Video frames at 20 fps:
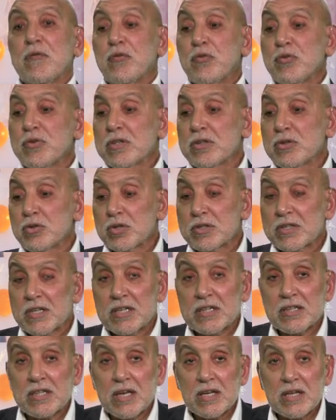If we did
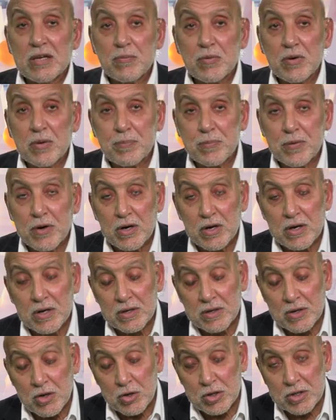not get the
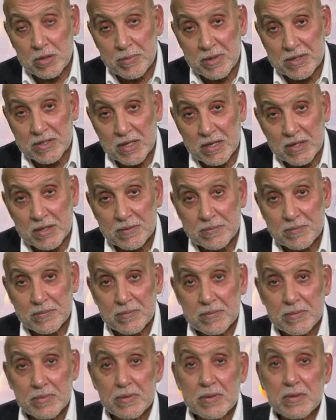gold medal,
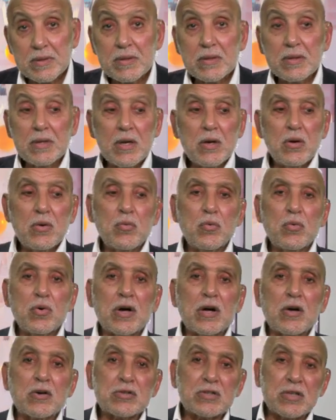
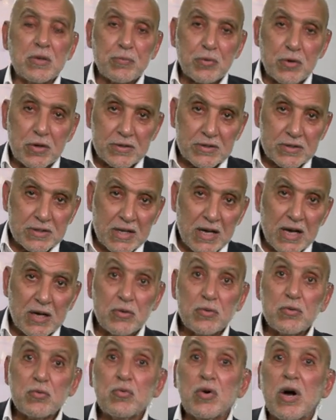we'll go to the bronze
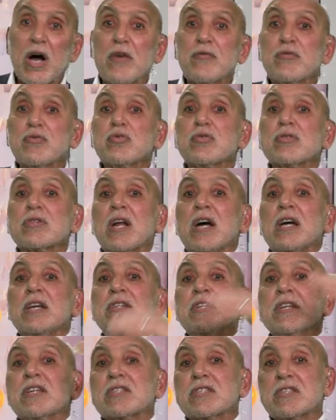now. We'll have to
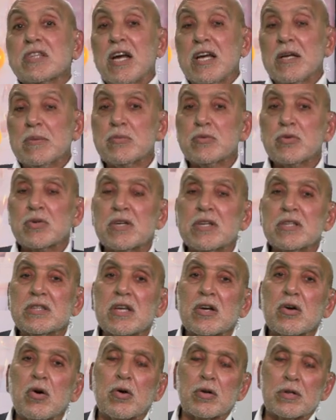try next time to
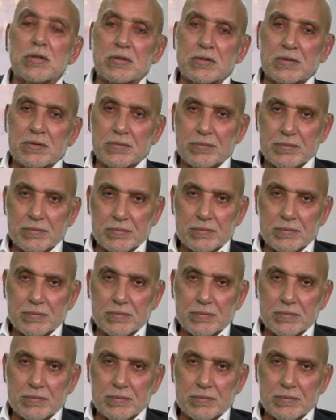get the gold.